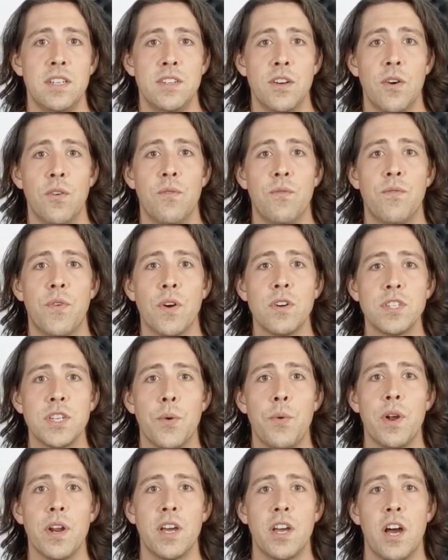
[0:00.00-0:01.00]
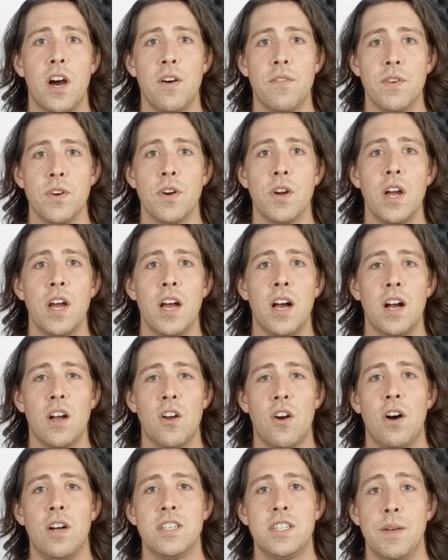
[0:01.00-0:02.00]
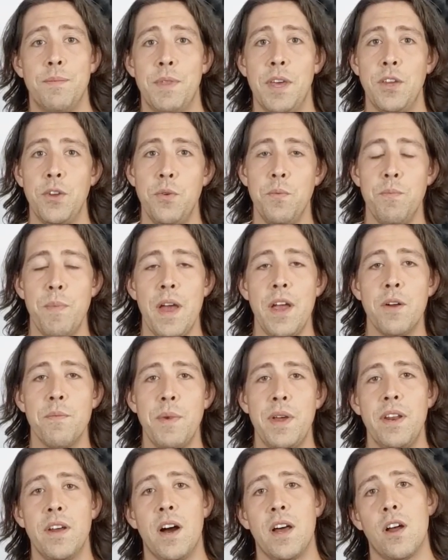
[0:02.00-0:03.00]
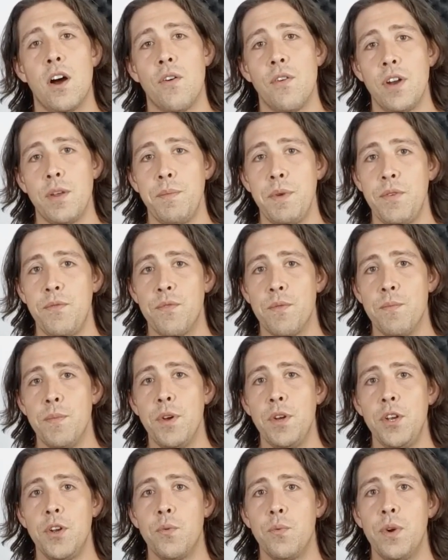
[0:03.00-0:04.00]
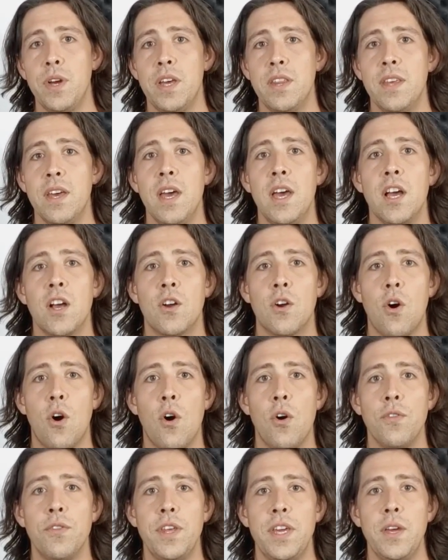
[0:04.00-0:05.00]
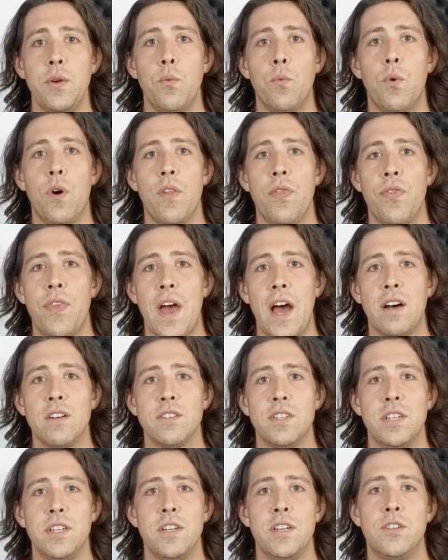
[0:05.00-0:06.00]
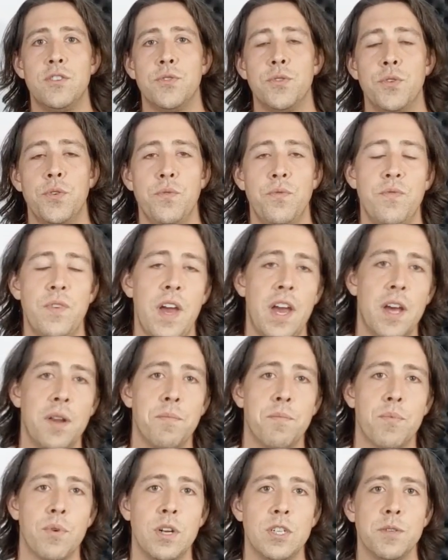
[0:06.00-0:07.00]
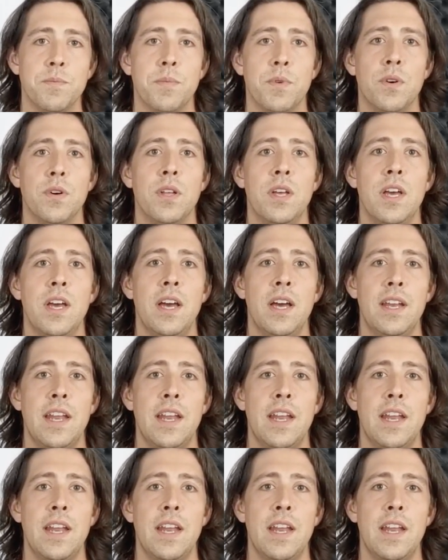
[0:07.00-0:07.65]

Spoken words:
So first I want to cover a concept that you may or may not already be familiar with called the 1000 true fan principle.